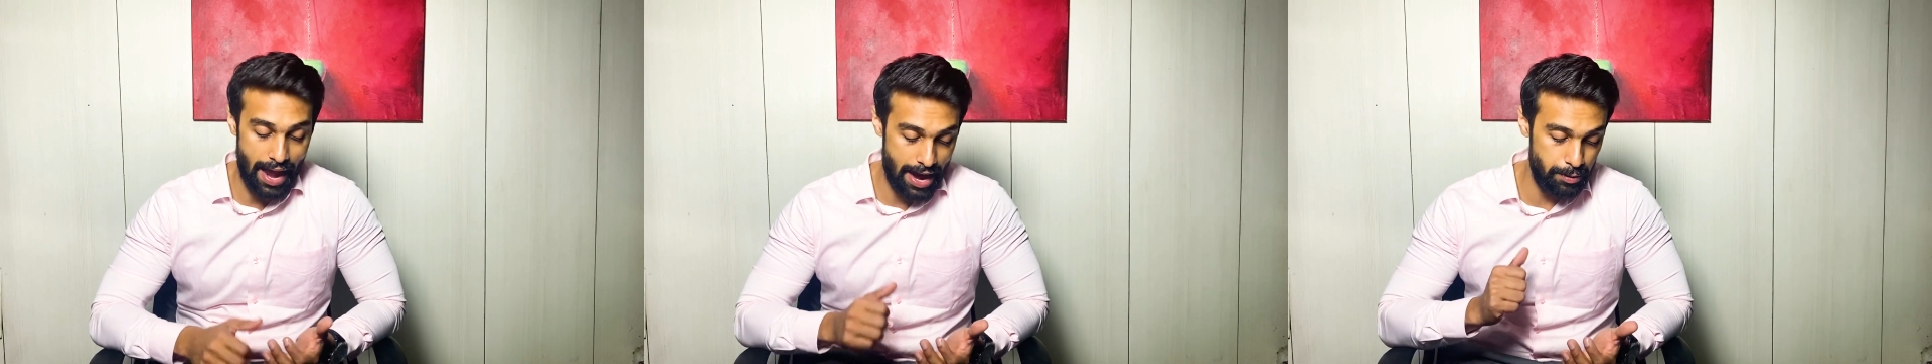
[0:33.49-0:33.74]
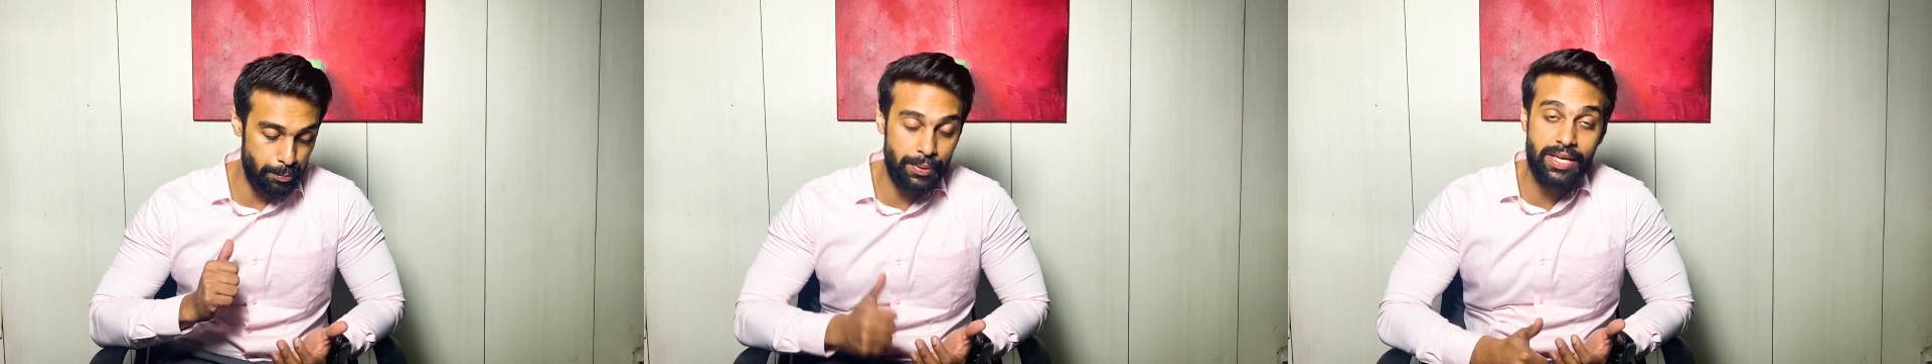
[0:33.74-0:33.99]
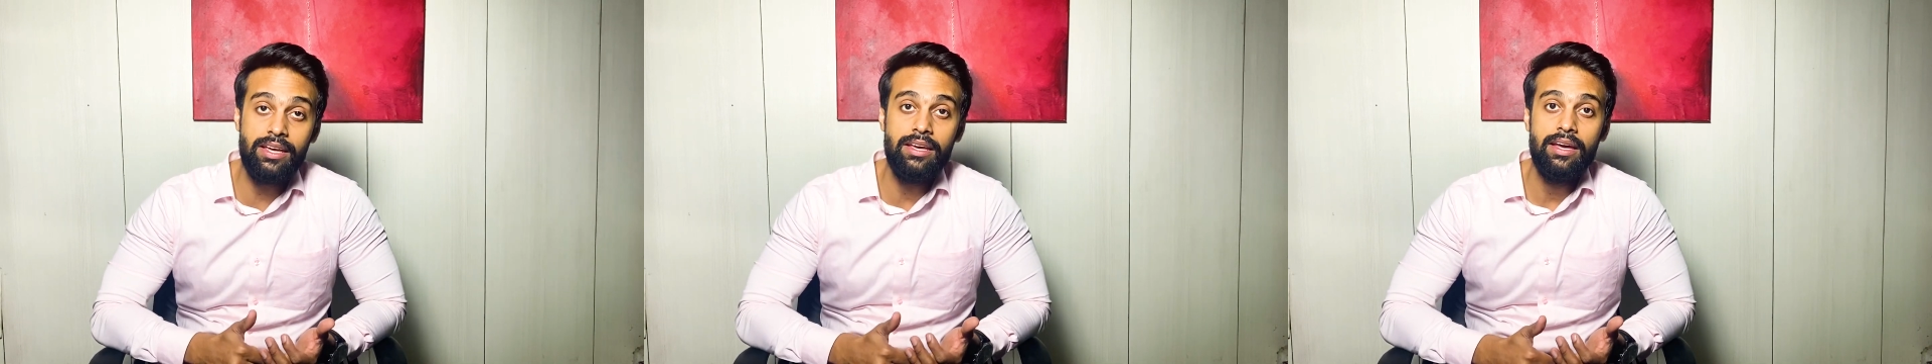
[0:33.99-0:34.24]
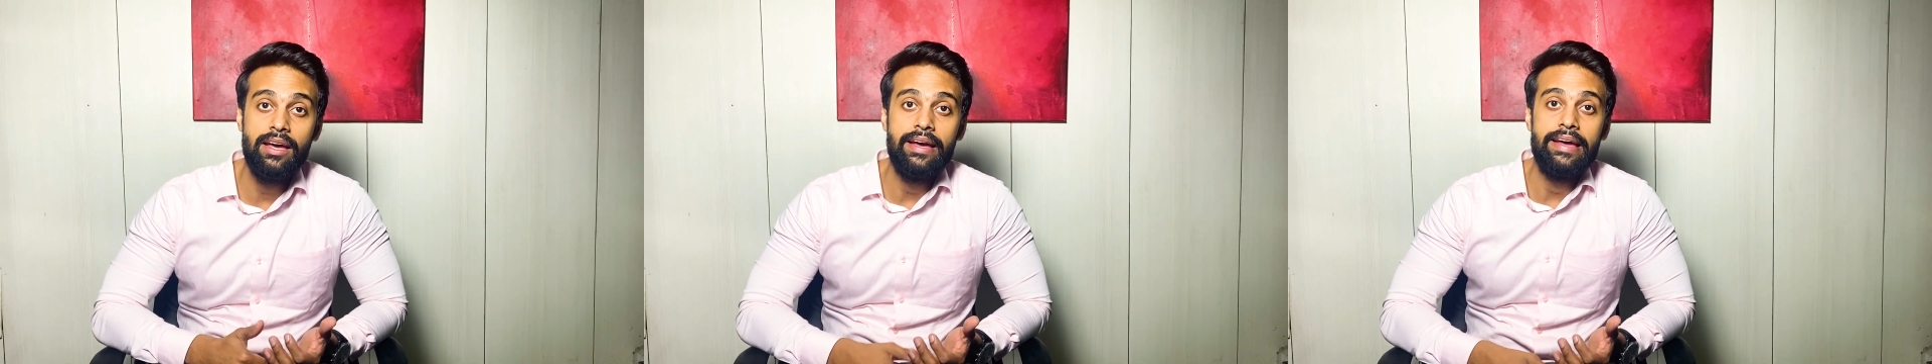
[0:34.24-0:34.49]
And
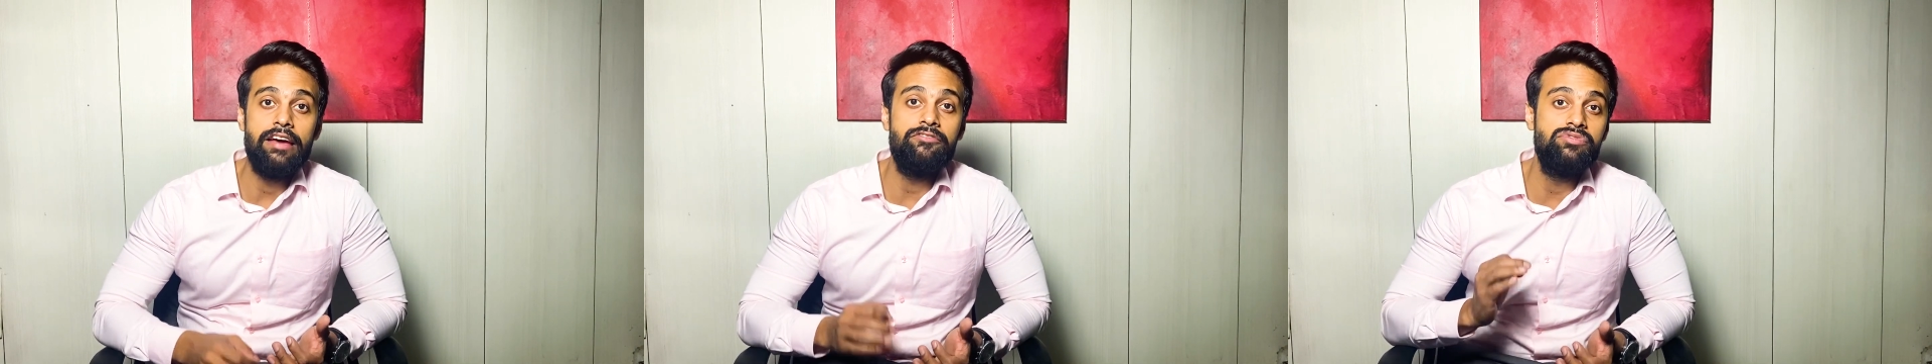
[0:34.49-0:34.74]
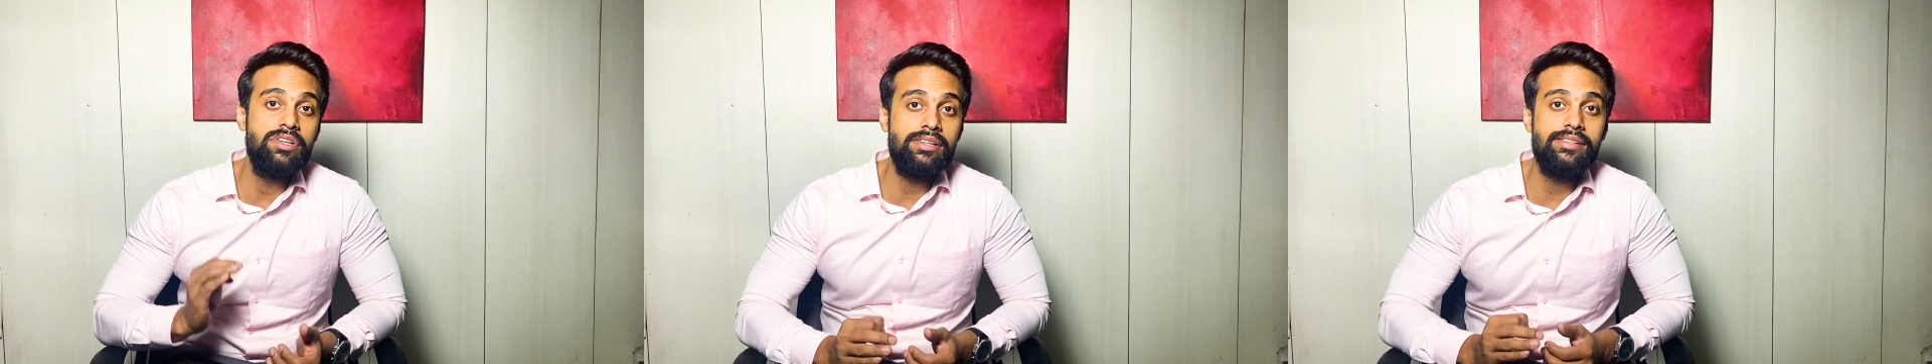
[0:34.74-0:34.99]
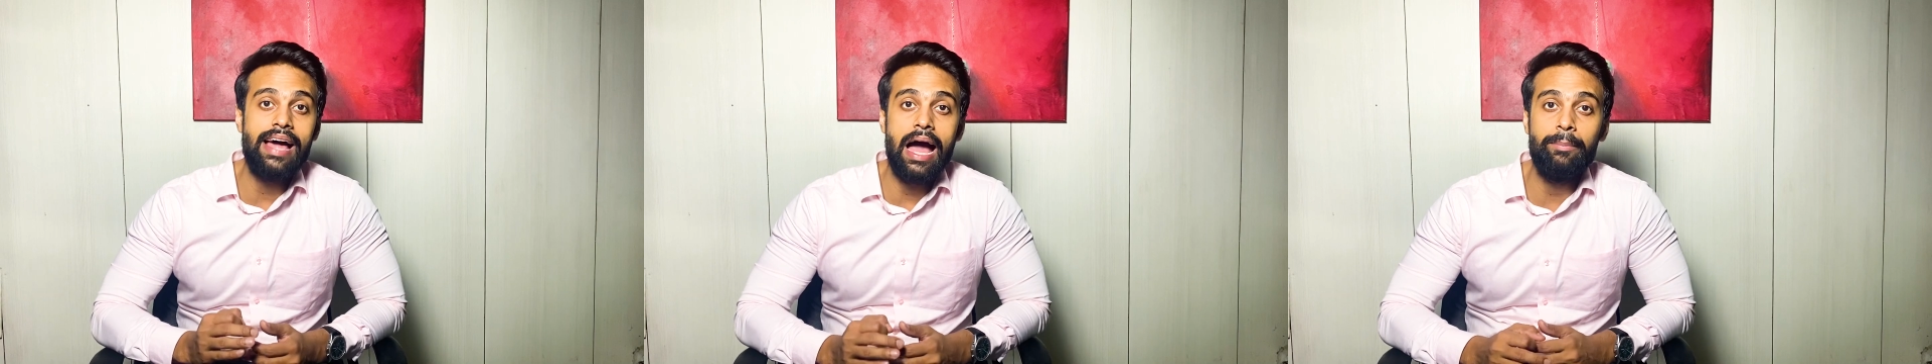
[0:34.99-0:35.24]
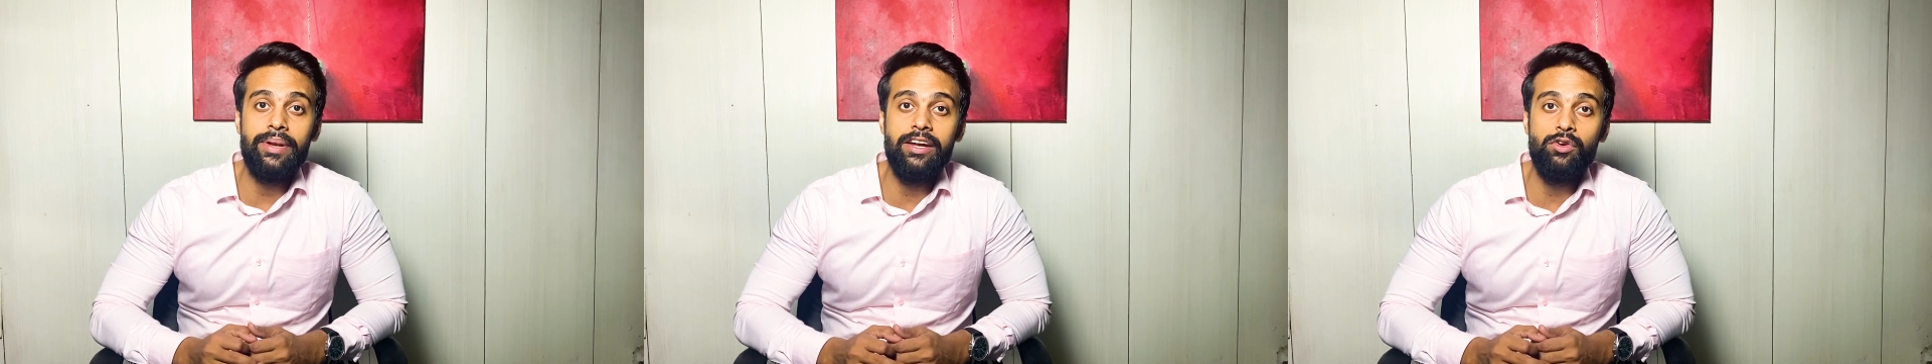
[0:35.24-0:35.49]
B, if this is
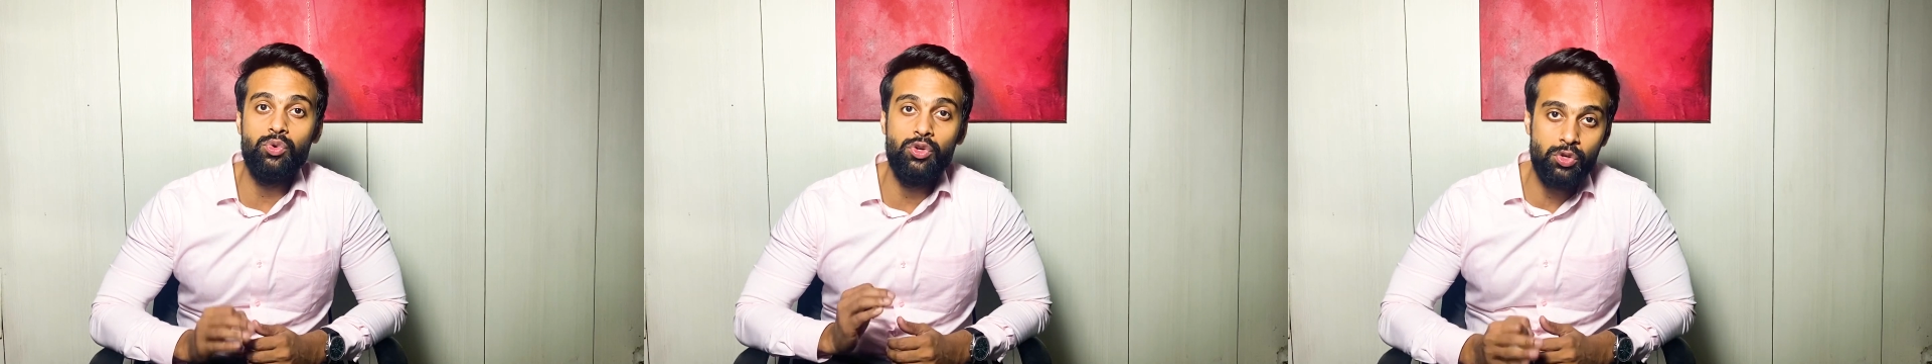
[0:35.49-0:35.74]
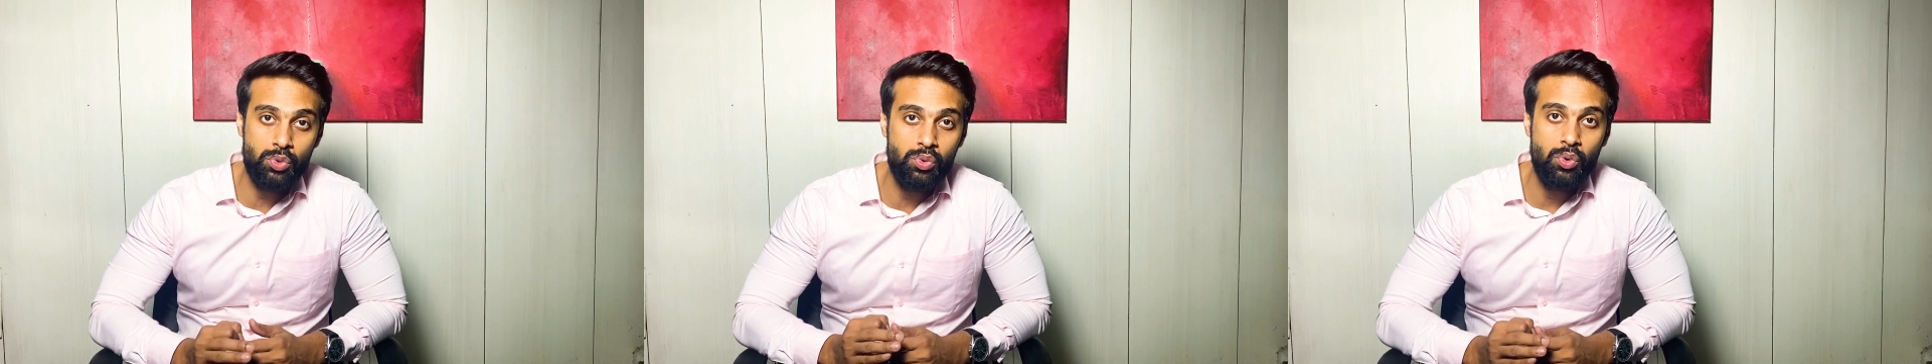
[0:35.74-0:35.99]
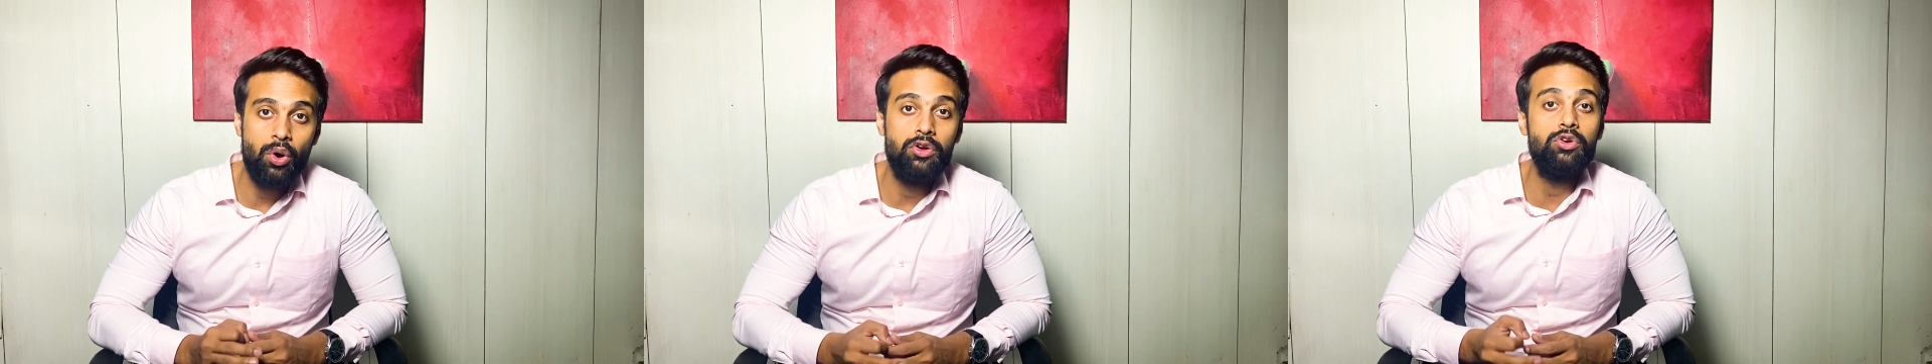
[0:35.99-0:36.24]
happening to you,